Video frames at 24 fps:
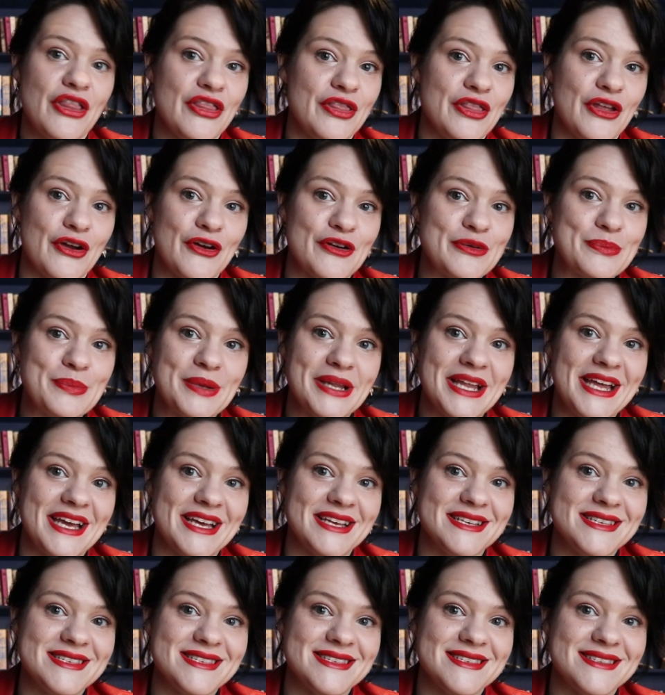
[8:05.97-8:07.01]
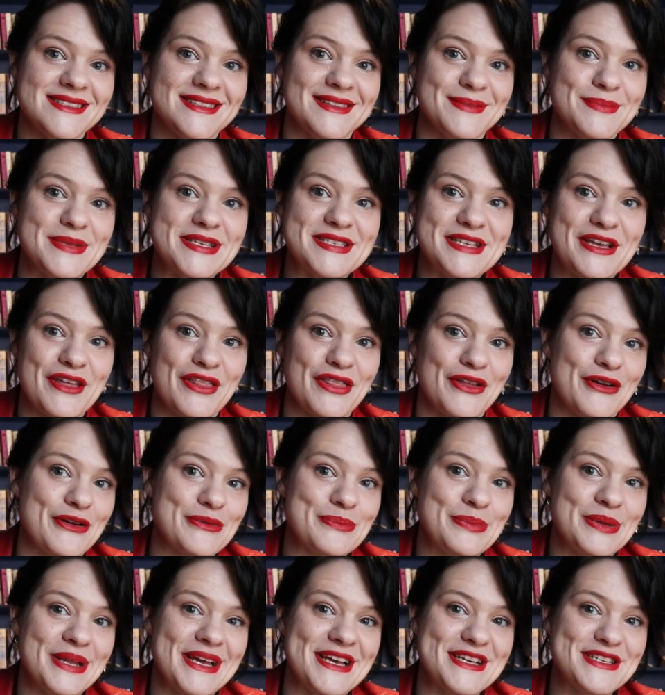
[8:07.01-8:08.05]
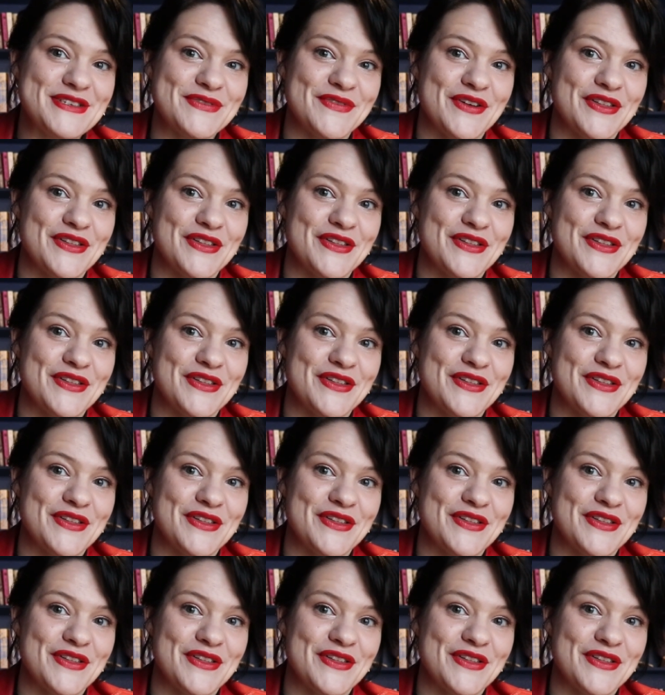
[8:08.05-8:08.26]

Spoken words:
third place, the missing third place,